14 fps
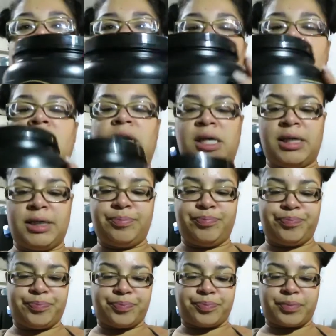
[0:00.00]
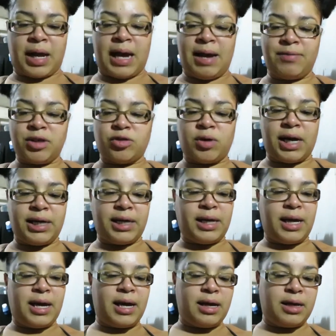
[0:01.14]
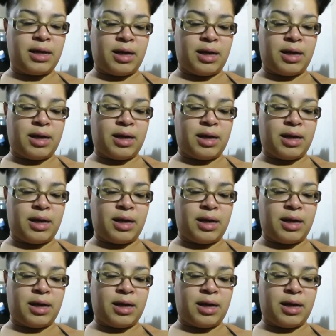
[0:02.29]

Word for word: but um I haven't tried it yet